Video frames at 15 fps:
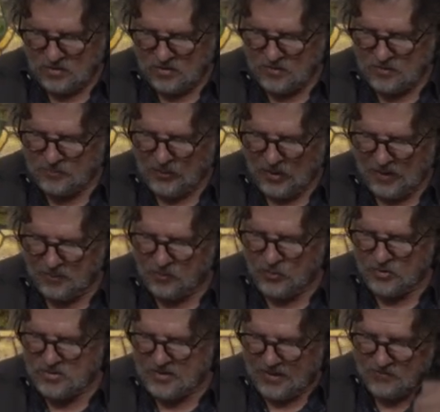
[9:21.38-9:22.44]
the, the
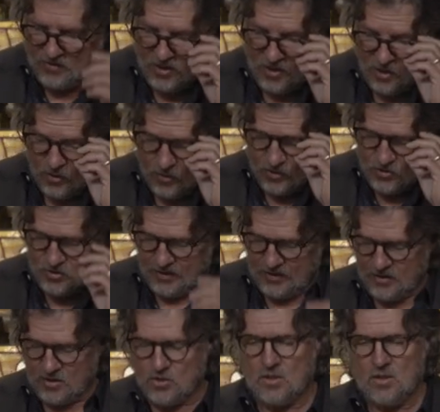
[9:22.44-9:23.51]
problem with David here is,
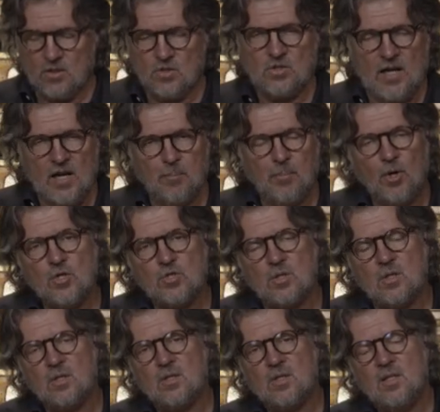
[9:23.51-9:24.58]
this is not a
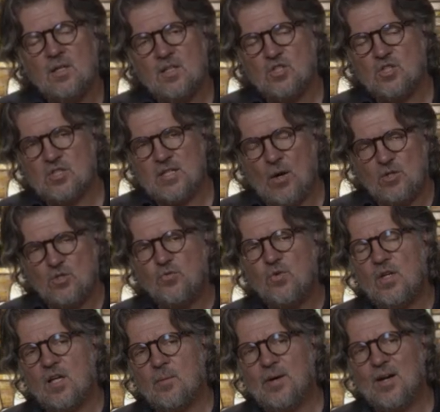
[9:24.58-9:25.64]
person. This is how he's
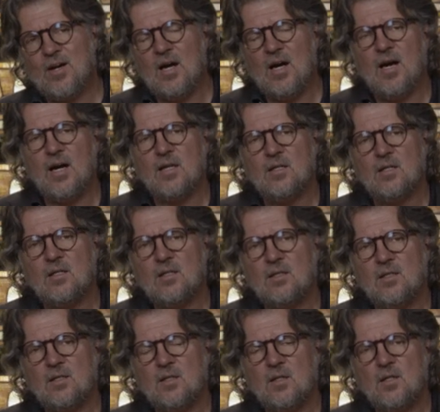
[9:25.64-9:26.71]
feeling about God.
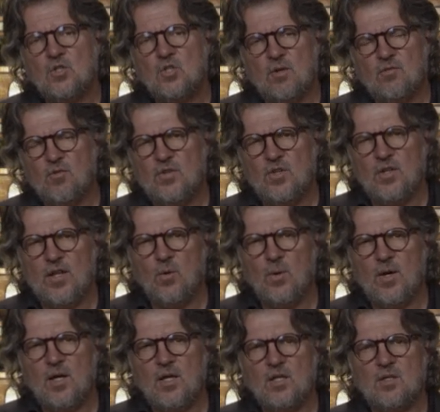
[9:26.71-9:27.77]
Do you ever feel
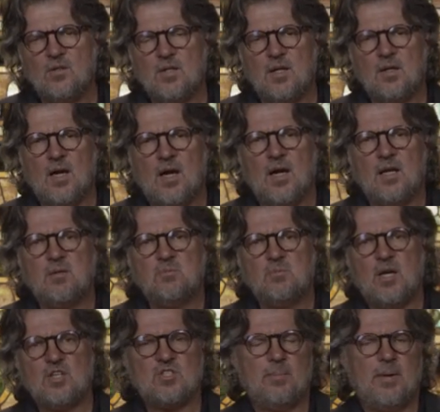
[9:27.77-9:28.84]
that way? That
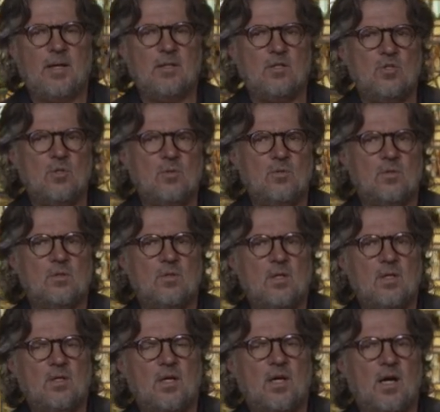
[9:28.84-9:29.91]
God has abandoned you?
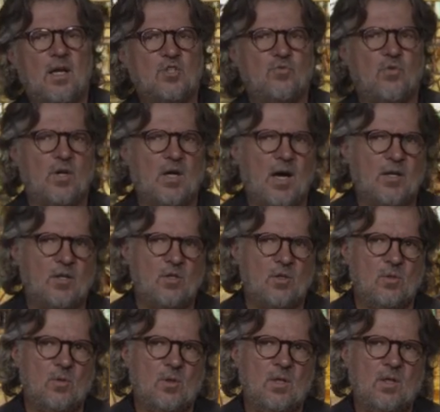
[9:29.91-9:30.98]
That God has
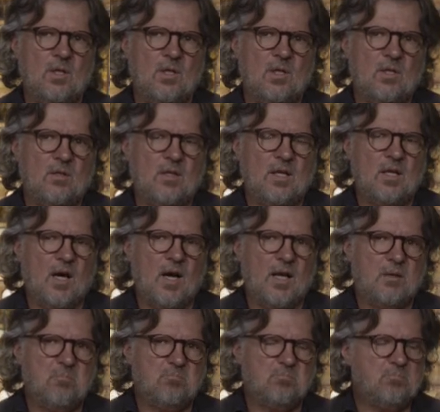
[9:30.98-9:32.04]
forgotten you? That
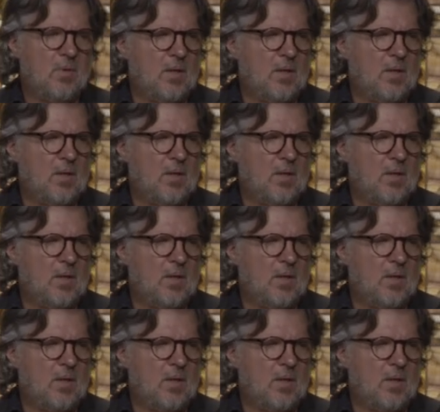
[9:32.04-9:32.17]
God